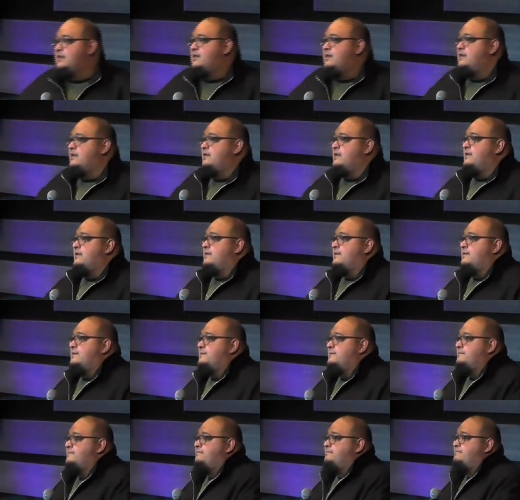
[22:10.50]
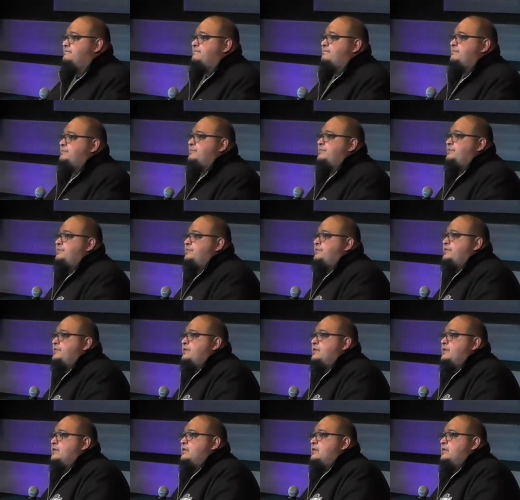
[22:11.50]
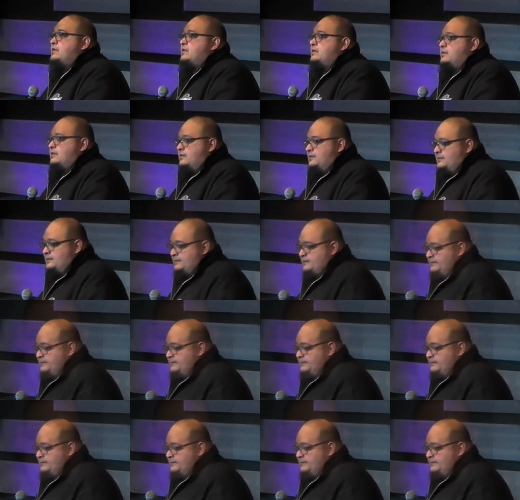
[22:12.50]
[no speech]